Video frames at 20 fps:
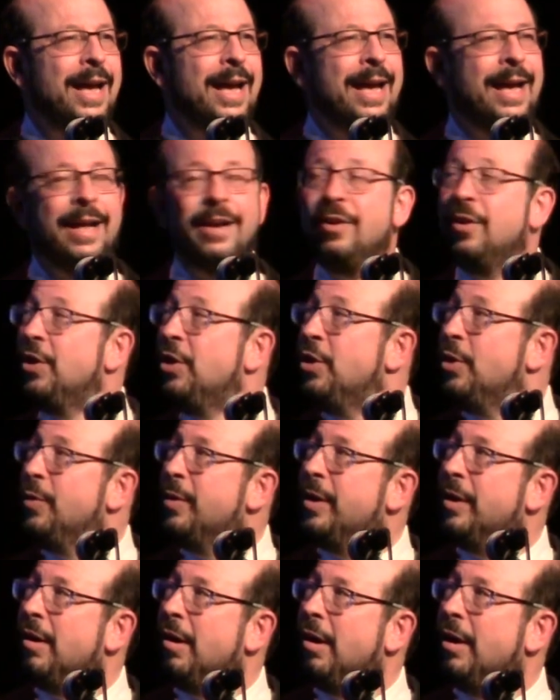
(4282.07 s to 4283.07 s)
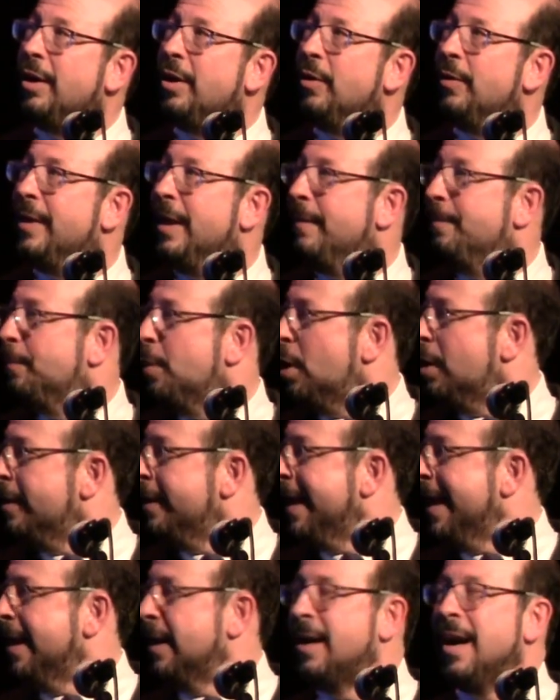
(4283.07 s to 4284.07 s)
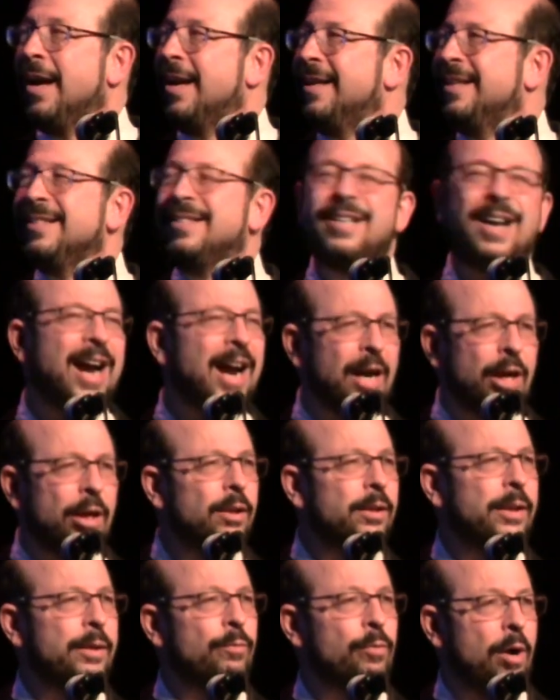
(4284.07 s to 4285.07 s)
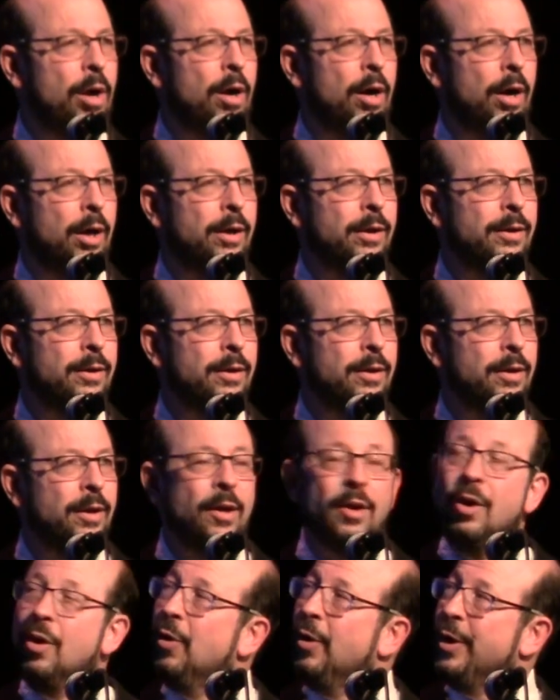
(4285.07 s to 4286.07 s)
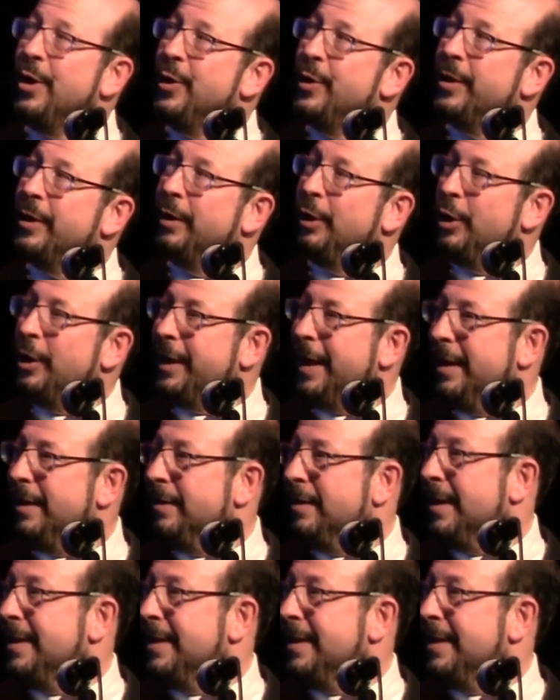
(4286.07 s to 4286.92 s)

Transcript: And you could argue that Paul and Ann got it entirely wrong. Or you could look at